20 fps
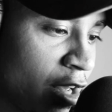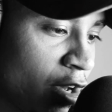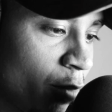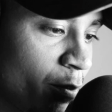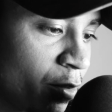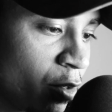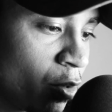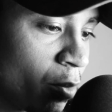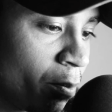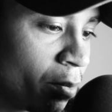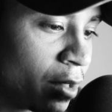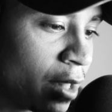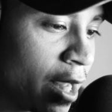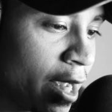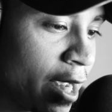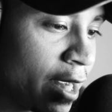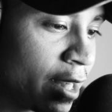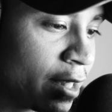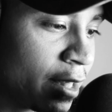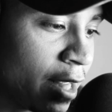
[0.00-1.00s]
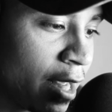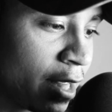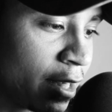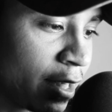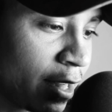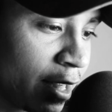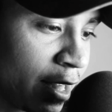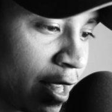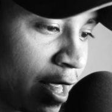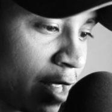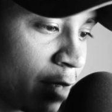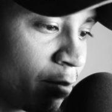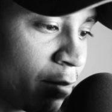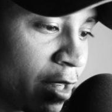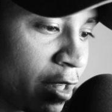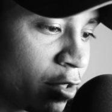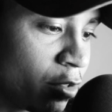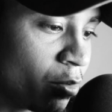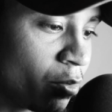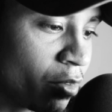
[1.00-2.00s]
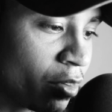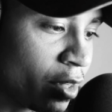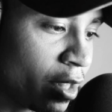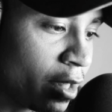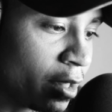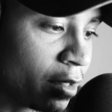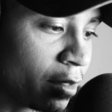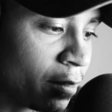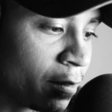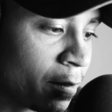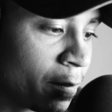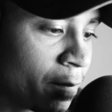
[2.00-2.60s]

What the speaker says: help you apply it and they can't make you think.